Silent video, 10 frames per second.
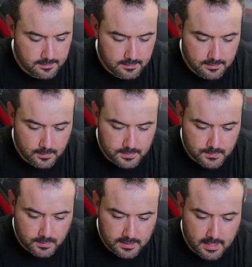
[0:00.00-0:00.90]

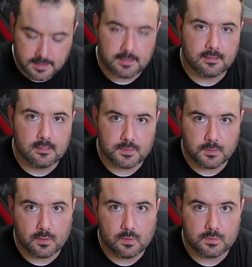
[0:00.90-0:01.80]
It's really nice that it comes
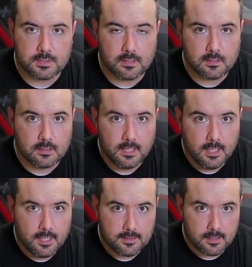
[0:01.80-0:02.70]
with the hole saw
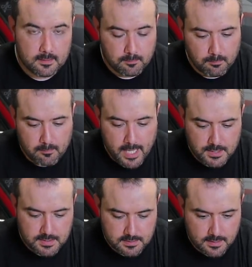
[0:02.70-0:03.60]
that
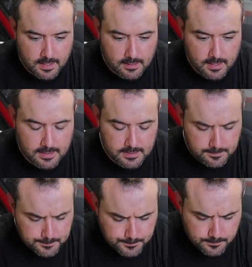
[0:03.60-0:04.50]
matches the headlights.
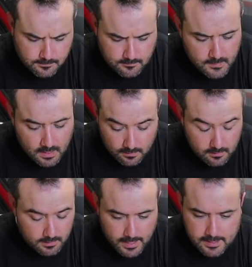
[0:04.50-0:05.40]

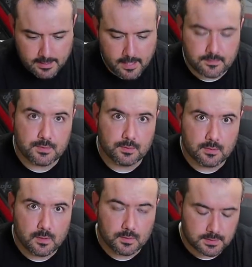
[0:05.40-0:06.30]
Luckily, I didn't have to drill
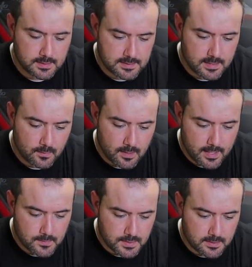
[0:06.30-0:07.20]
the holes because
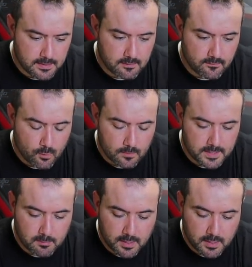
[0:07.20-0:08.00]
that was already done for me.